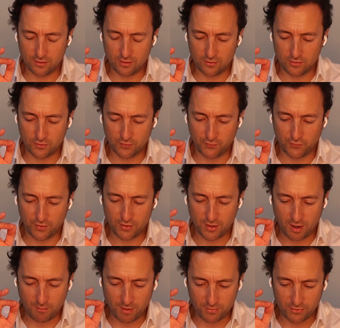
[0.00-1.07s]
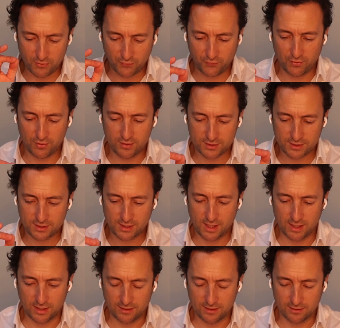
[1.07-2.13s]
the I remember the first
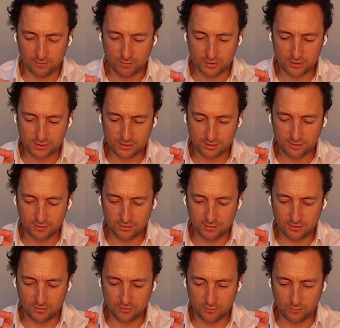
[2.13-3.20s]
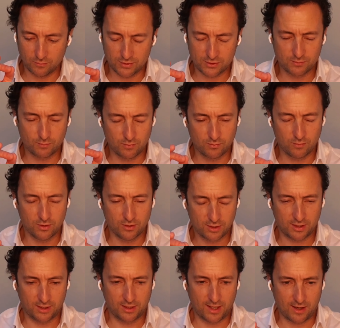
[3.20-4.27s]
thing was was
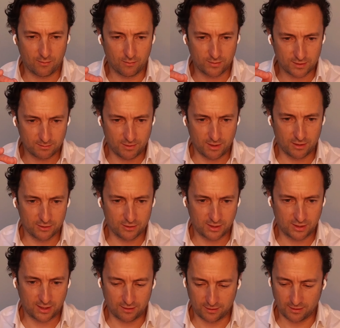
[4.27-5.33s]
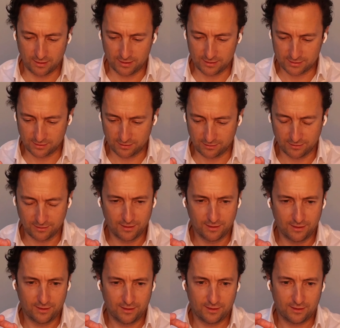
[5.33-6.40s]
working out with the margin calculator,
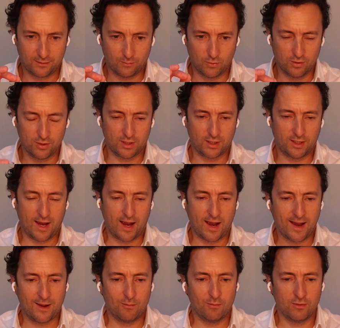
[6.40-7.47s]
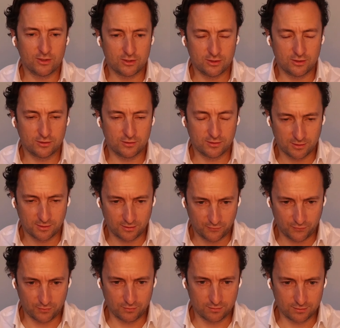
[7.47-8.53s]
working out how much you could
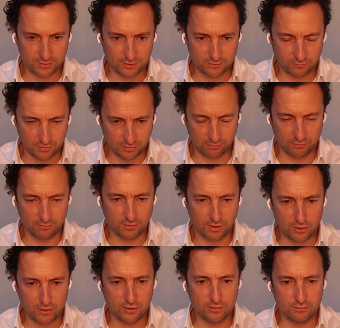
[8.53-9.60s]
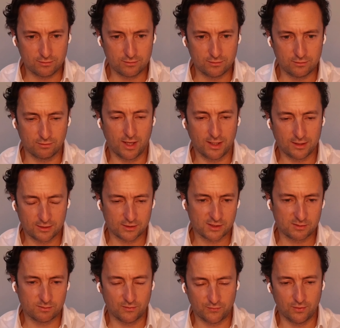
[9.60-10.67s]
afford to recruit a new grenade
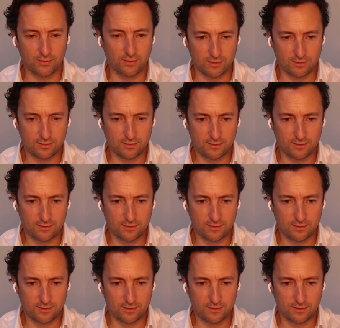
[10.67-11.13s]
customer for,